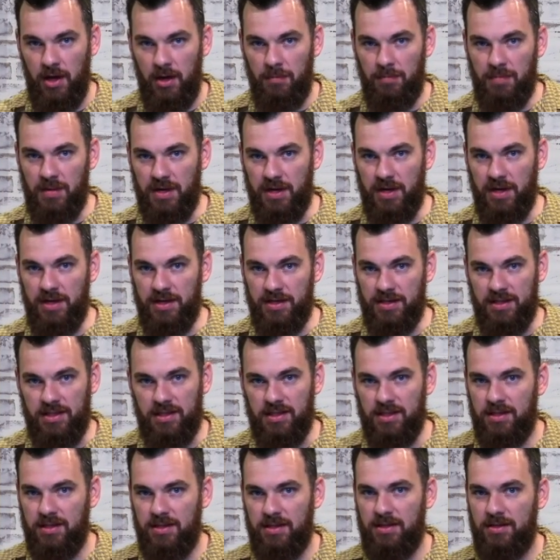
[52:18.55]

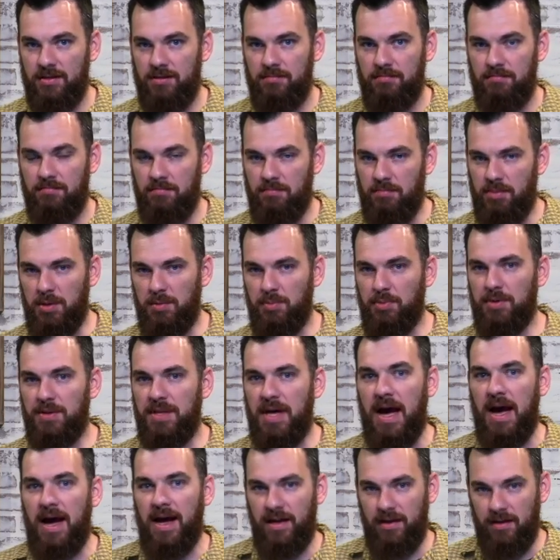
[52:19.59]
because people
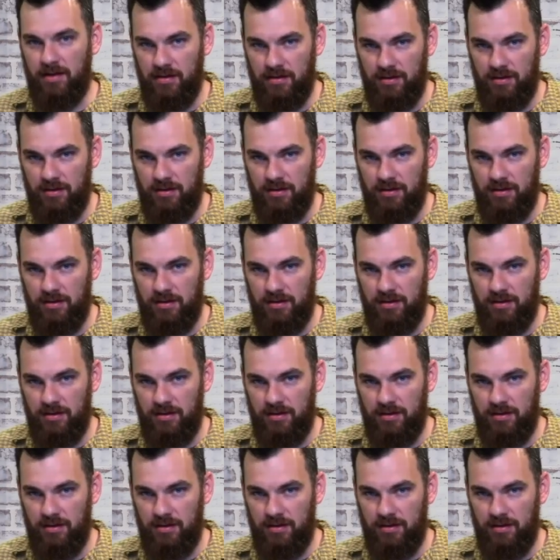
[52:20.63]
die.